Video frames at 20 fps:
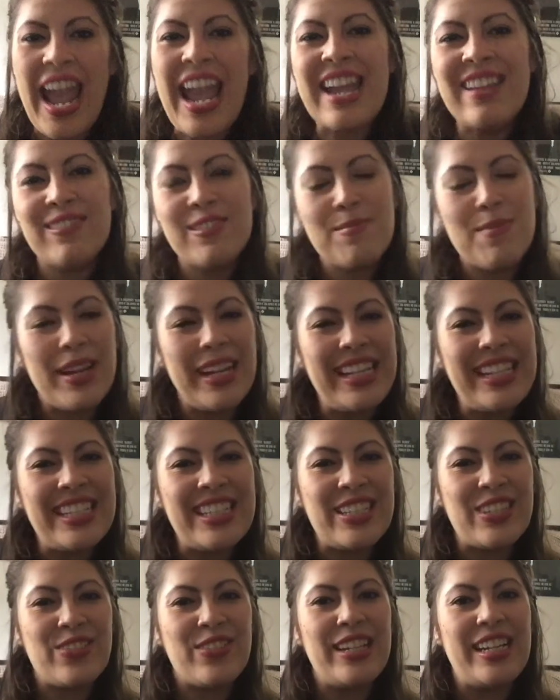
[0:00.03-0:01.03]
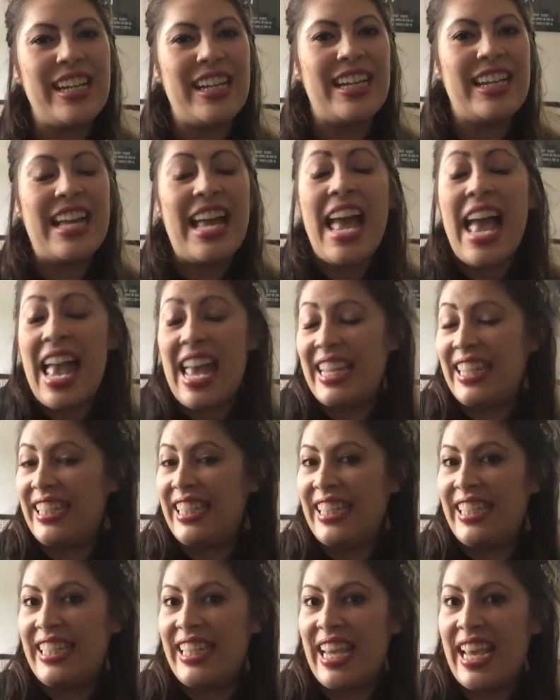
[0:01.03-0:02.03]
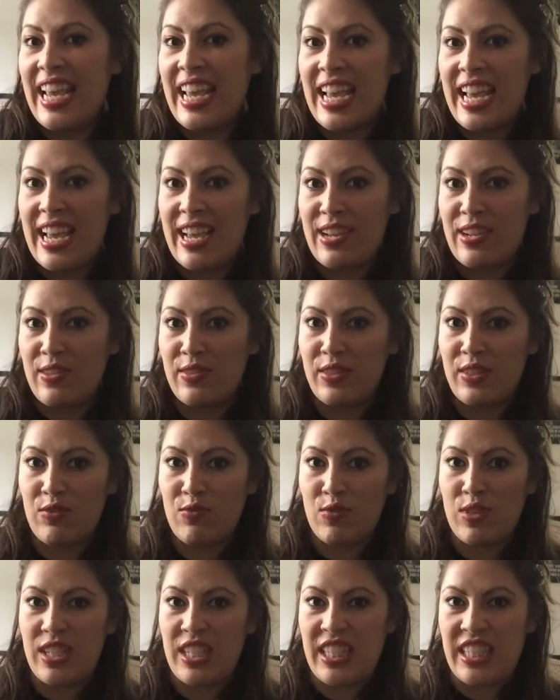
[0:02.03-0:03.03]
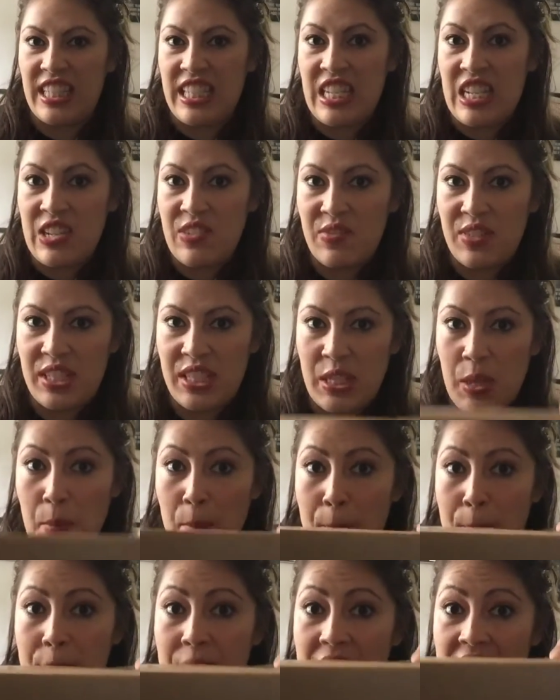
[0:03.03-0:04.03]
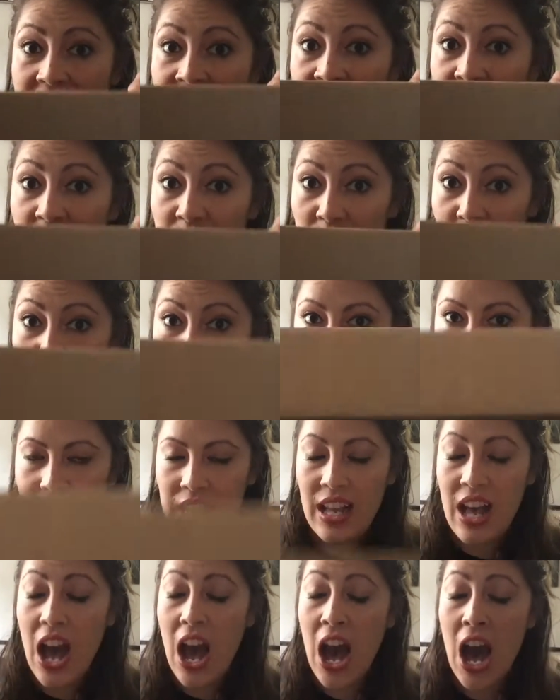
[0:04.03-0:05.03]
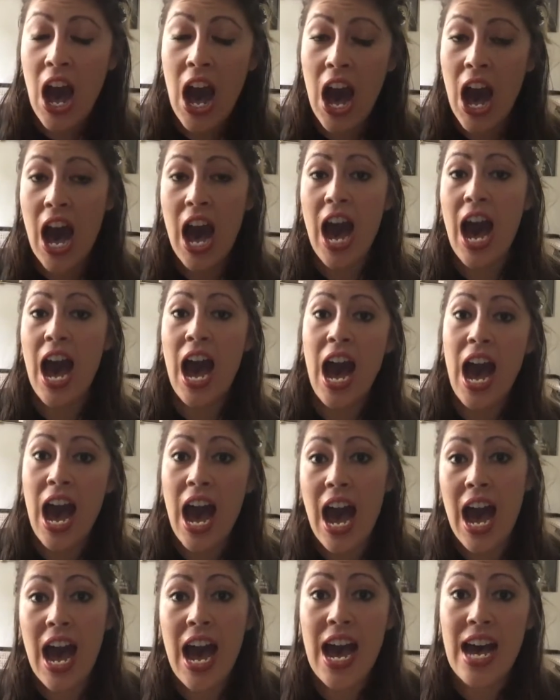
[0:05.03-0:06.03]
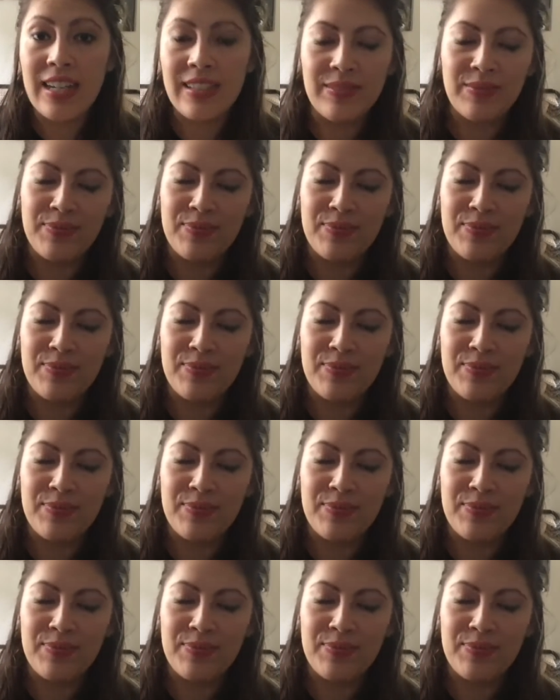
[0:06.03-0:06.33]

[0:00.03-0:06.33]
Hey everybody, it's Serena, and today I received some mail. Ah!